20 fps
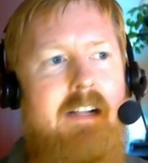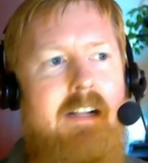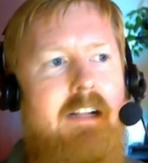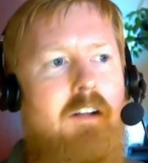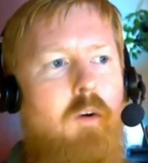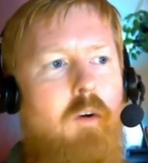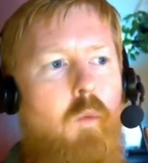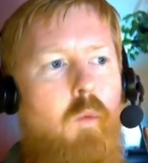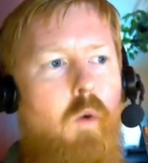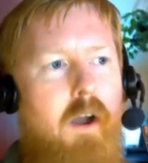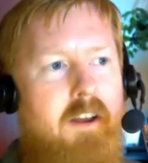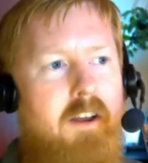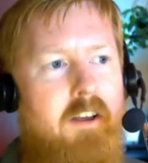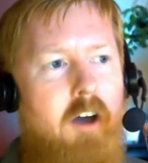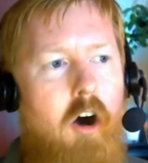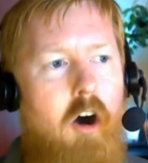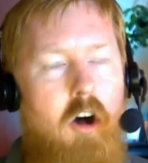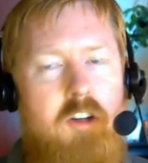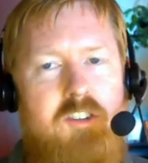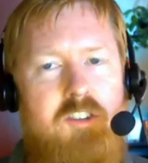Wanted to
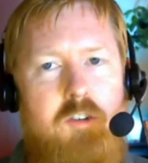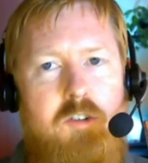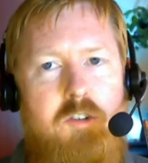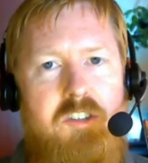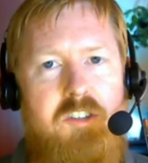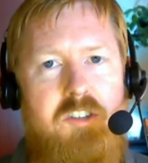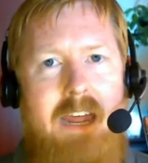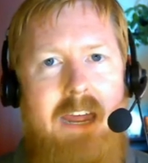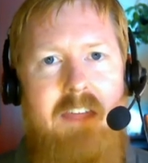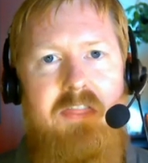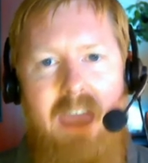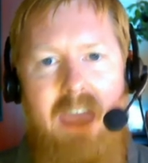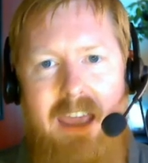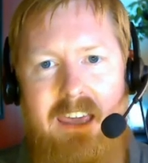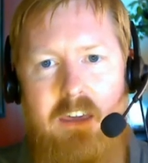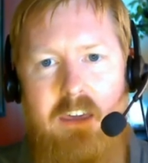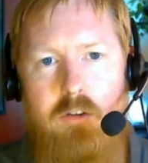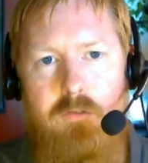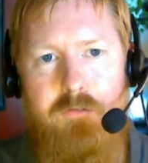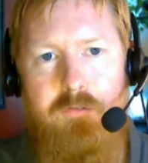also say thank
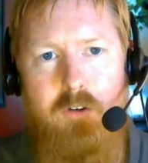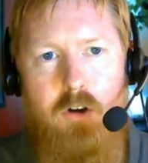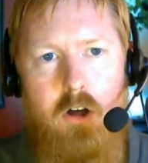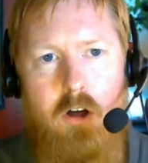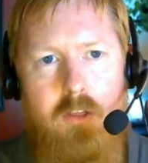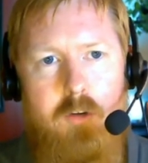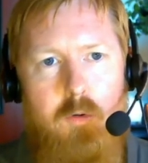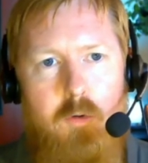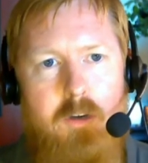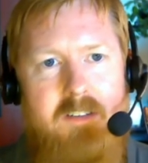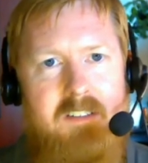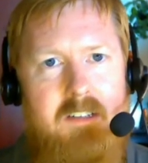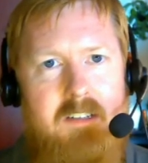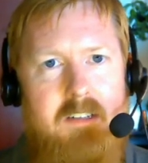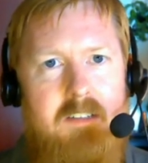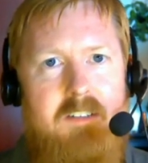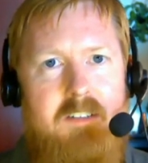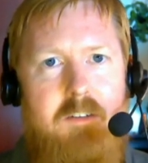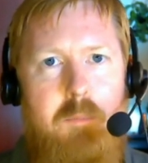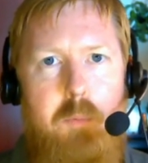you for all the recent
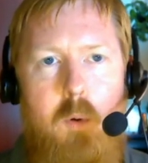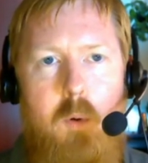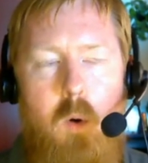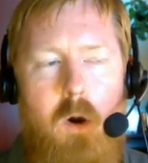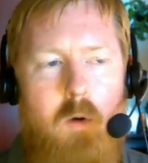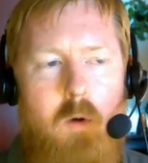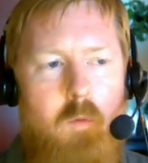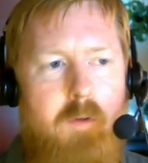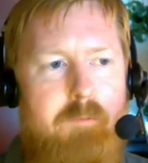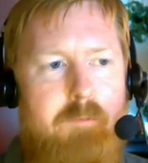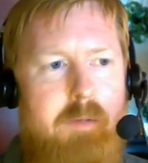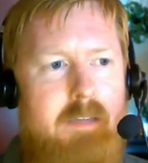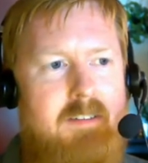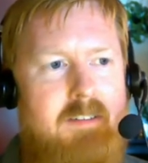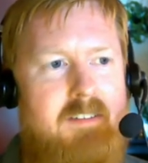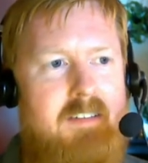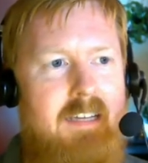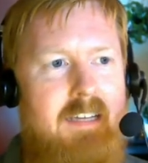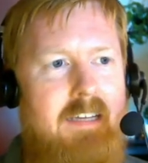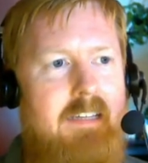support we've been
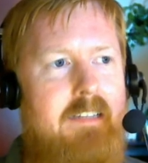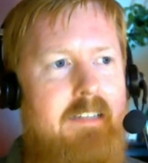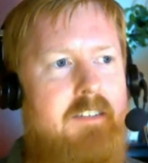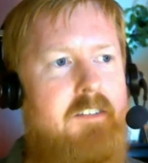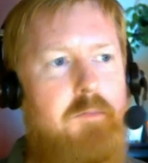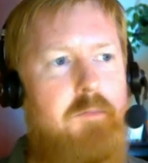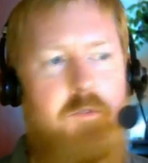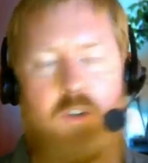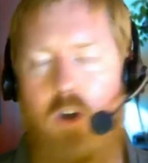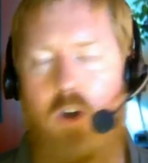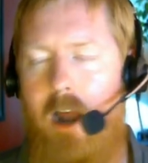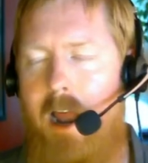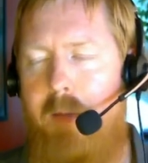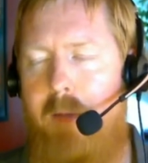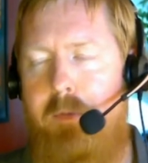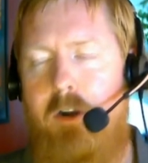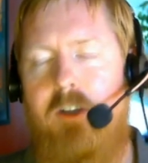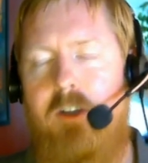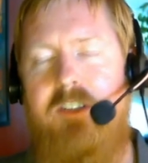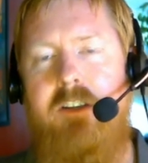seeing.
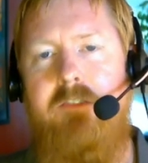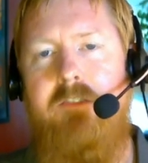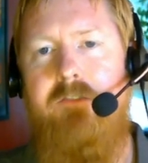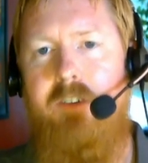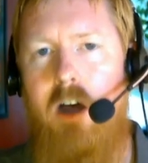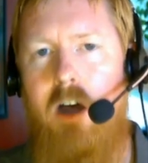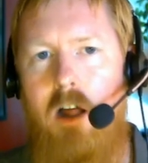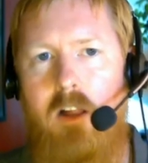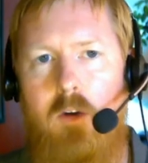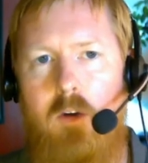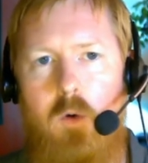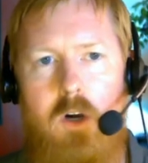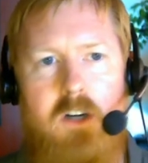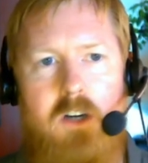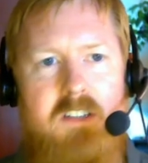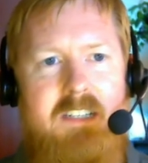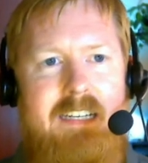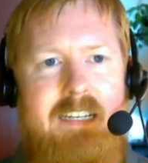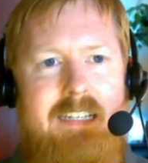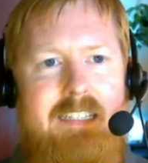Subscribers and
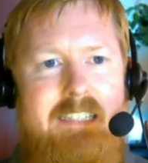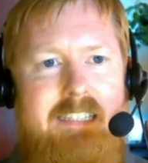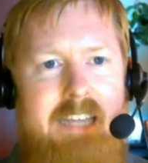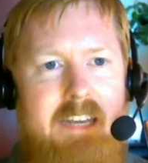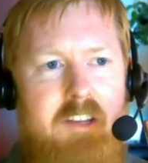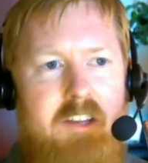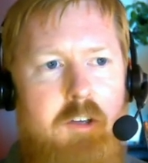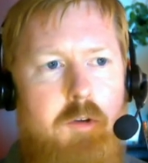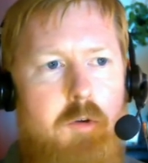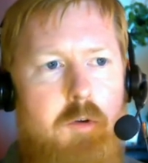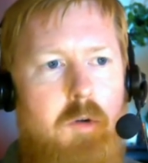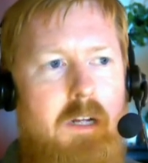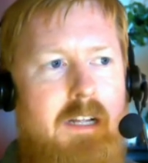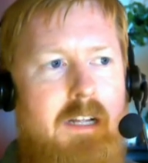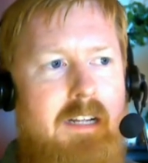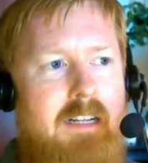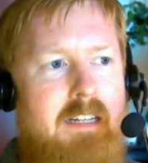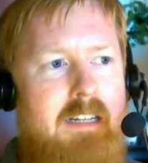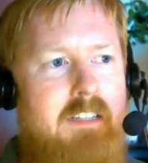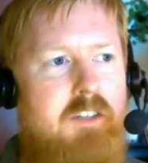followers continue
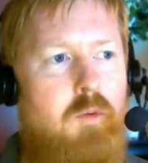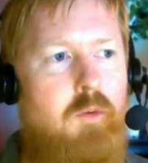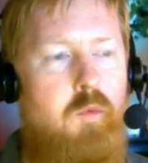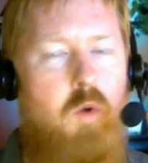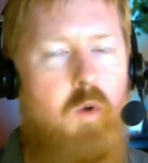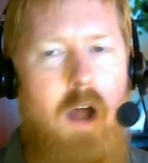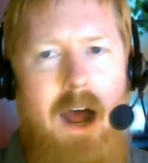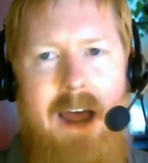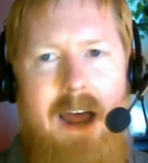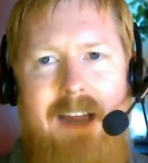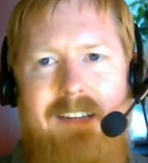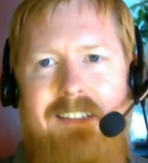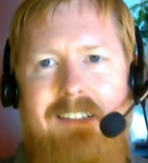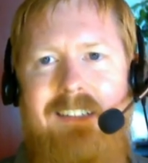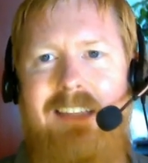to rise.